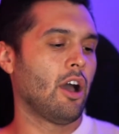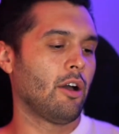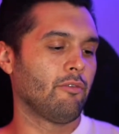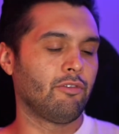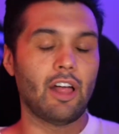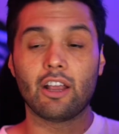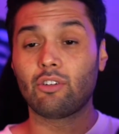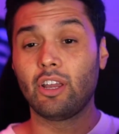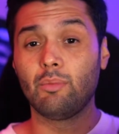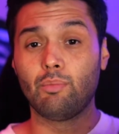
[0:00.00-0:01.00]
flat
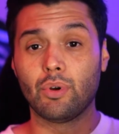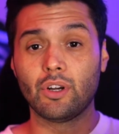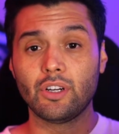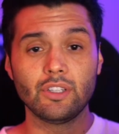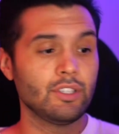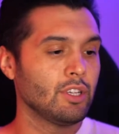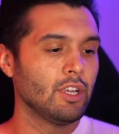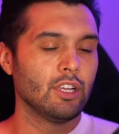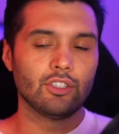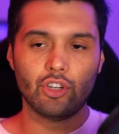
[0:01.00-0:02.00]
grade burrs.
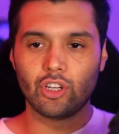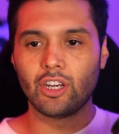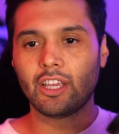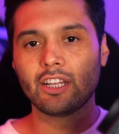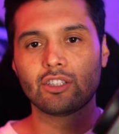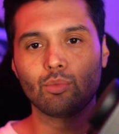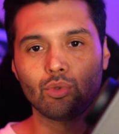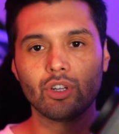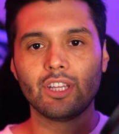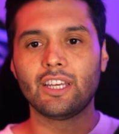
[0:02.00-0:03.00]
So you're gonna get some
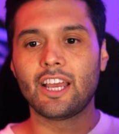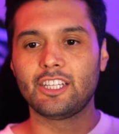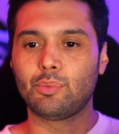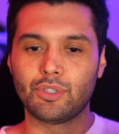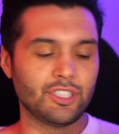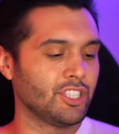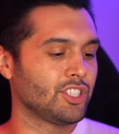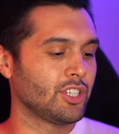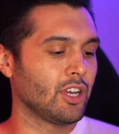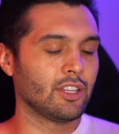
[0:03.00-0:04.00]
really nice
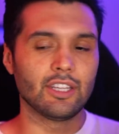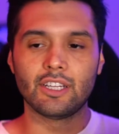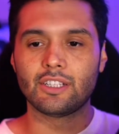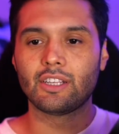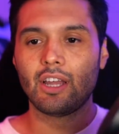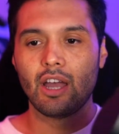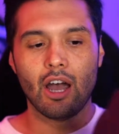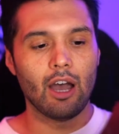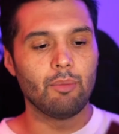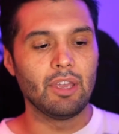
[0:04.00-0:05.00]
precision on this.
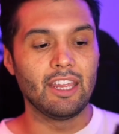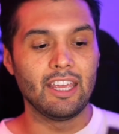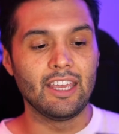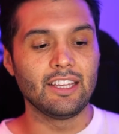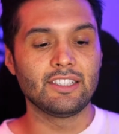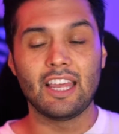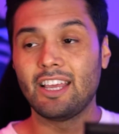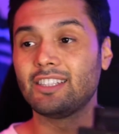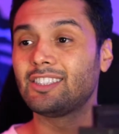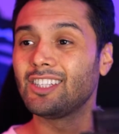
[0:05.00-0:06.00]
It is
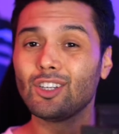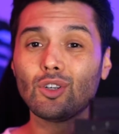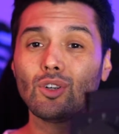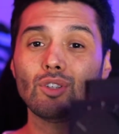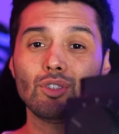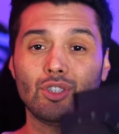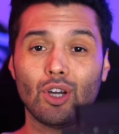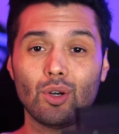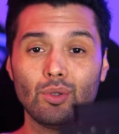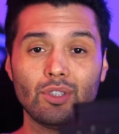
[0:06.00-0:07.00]
a single
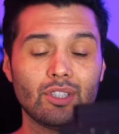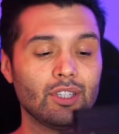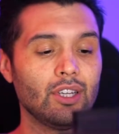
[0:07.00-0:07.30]
dose